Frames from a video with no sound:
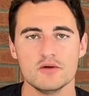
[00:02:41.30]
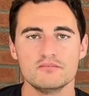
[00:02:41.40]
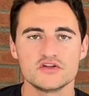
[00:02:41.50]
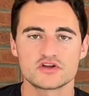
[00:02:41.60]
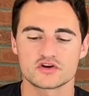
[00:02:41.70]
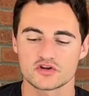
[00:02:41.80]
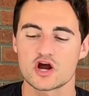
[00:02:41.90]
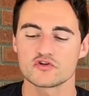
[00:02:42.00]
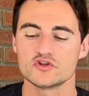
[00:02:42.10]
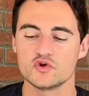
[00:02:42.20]
But they're
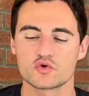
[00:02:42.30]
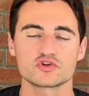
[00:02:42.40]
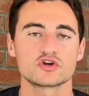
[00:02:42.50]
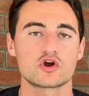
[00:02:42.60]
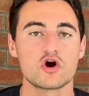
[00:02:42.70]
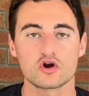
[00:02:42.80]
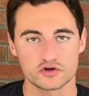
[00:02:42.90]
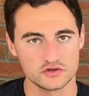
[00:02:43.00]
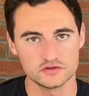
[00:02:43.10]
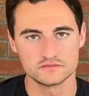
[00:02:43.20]
called the Northern
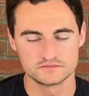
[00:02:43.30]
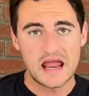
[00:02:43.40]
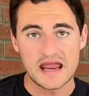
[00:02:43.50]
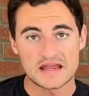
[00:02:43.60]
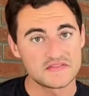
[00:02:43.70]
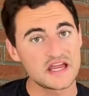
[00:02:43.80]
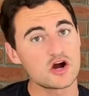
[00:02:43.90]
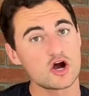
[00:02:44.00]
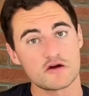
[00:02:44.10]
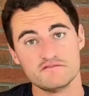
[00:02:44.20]
Cardinal, and they
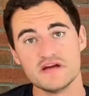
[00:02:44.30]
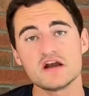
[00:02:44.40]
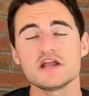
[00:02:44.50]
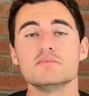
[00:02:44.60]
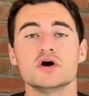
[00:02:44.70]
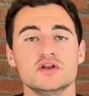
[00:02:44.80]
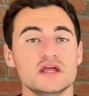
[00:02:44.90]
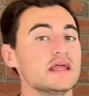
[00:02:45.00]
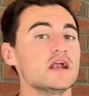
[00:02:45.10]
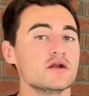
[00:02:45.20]
are very
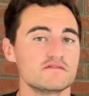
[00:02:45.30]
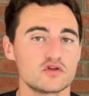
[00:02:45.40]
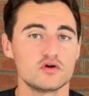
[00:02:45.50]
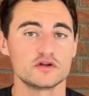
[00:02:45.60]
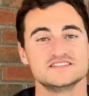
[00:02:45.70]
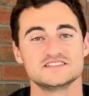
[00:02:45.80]
abundant here in Florida.